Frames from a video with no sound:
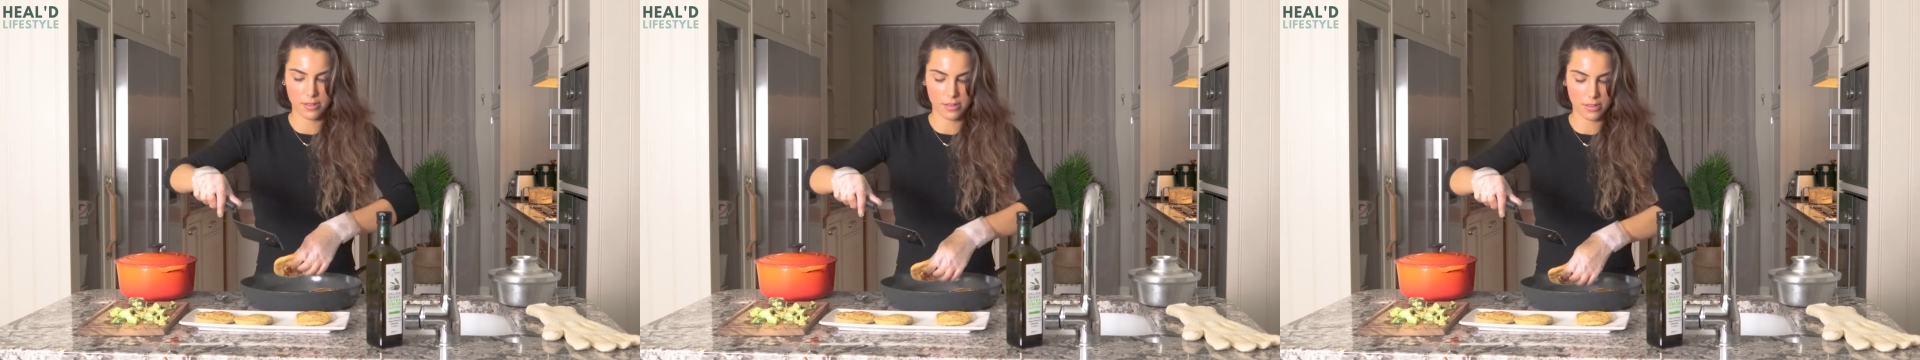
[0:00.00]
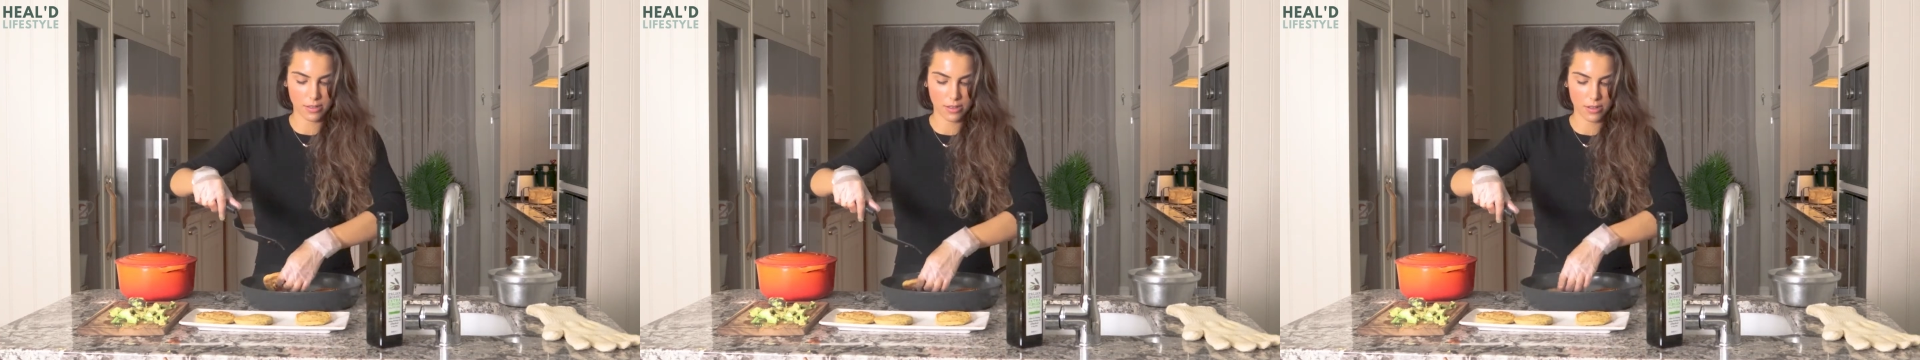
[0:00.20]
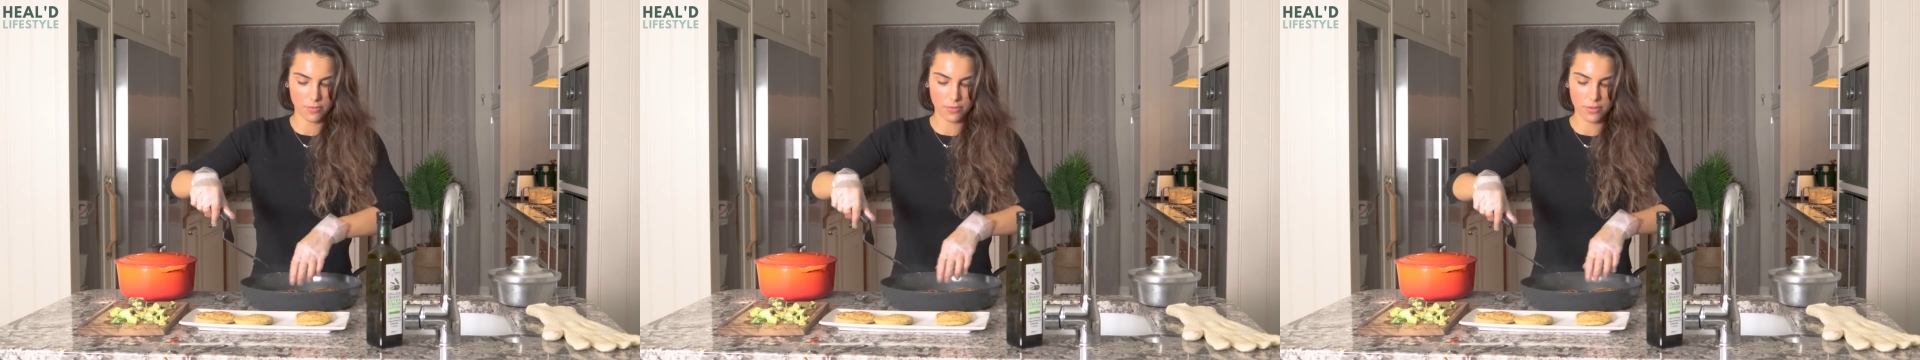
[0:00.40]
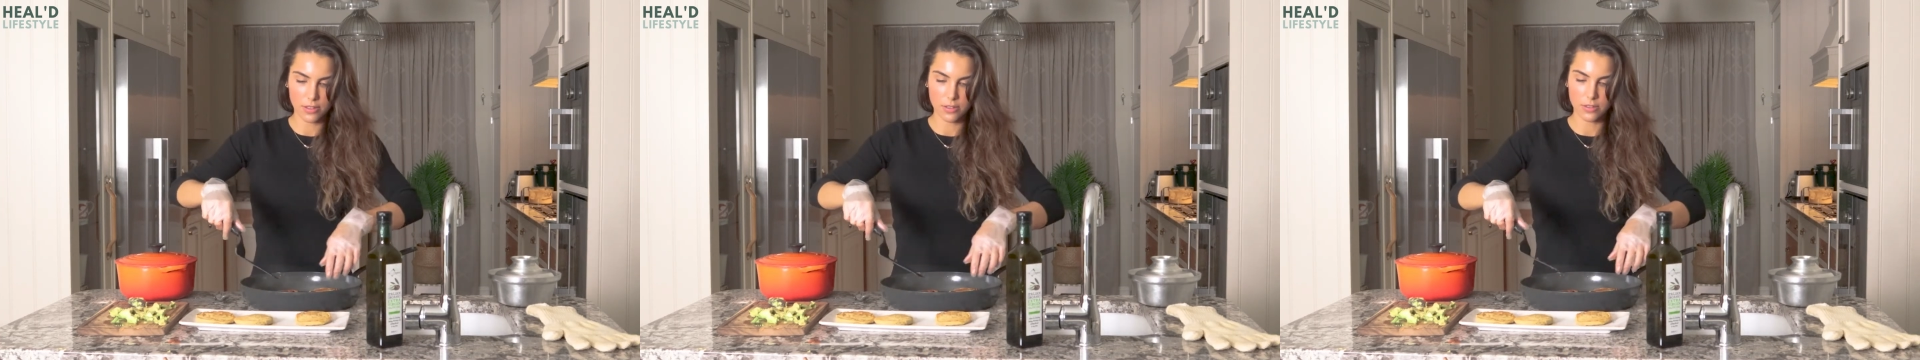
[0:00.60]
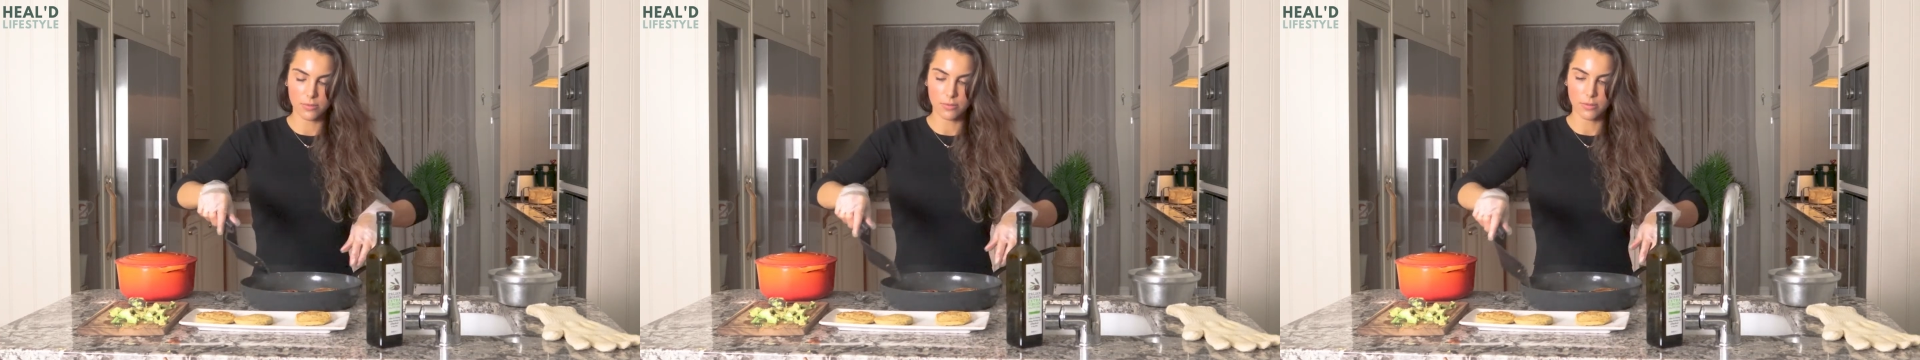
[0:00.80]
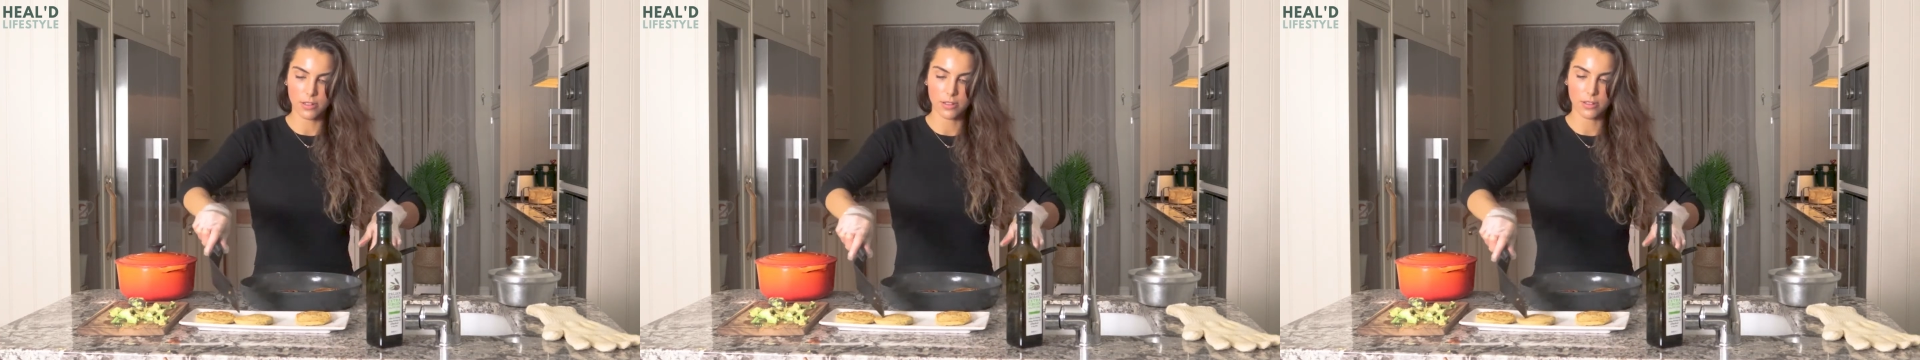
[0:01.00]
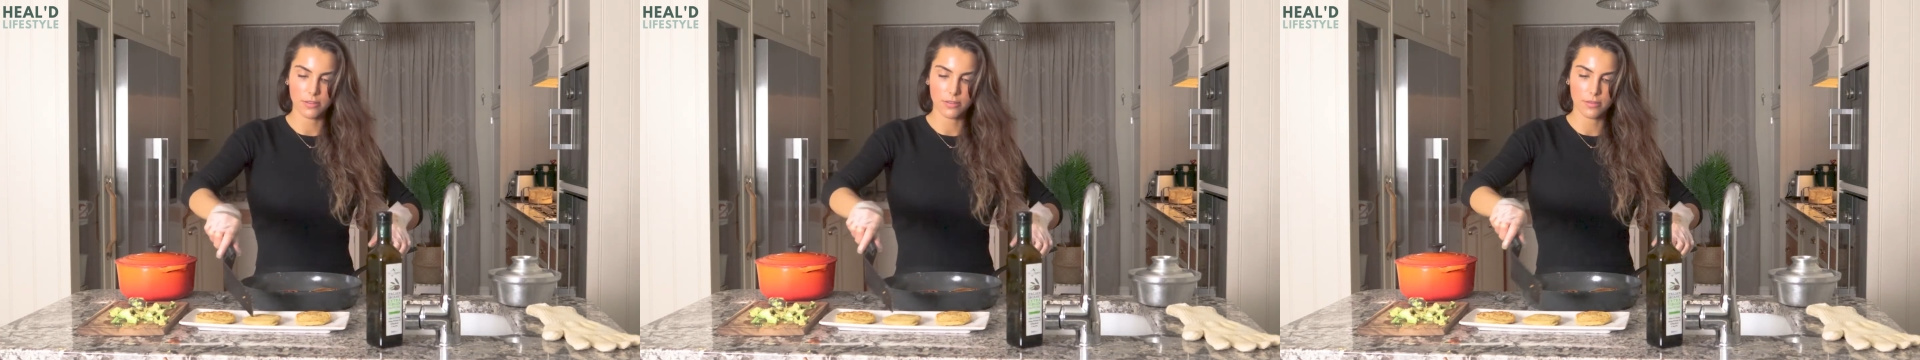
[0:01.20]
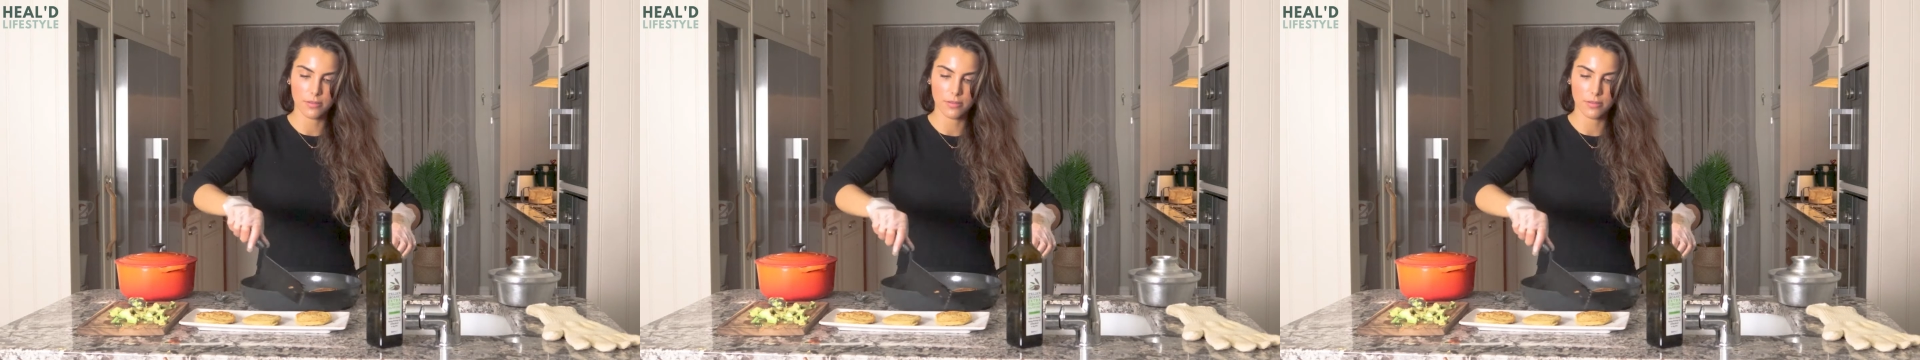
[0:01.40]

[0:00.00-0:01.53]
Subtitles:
instead of this one.